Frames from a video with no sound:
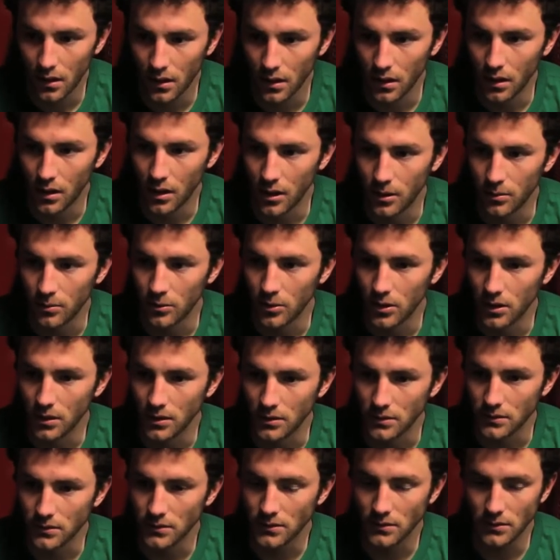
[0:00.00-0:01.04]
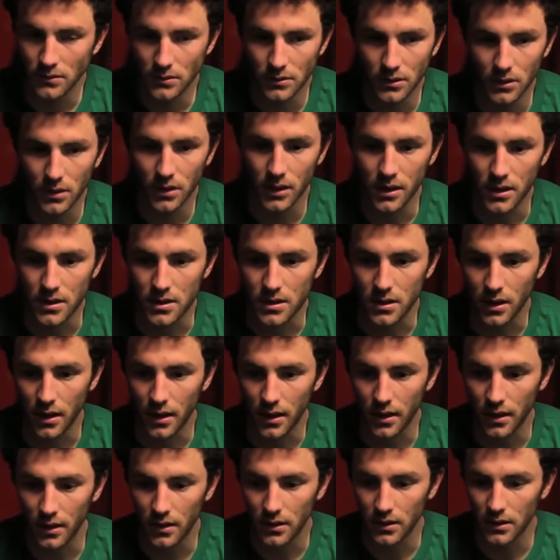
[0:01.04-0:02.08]
Um, well, it's
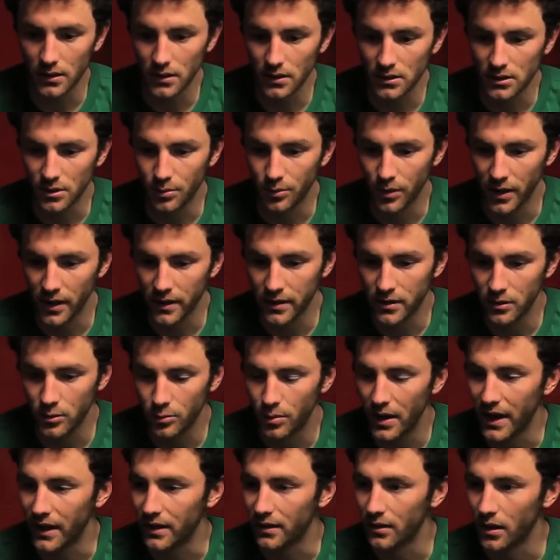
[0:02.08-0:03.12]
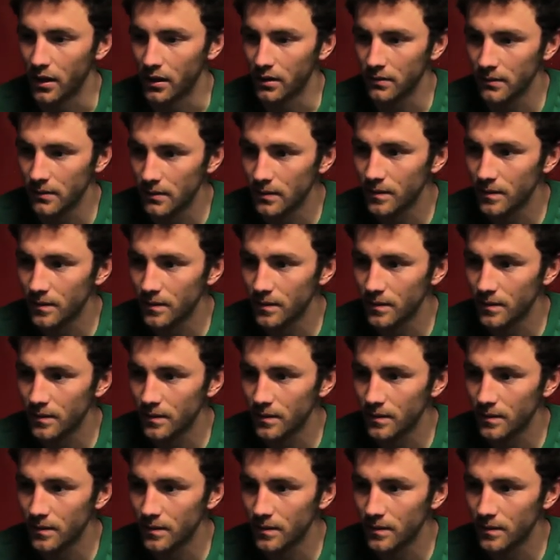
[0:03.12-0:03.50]
uh, it's a brand new back line.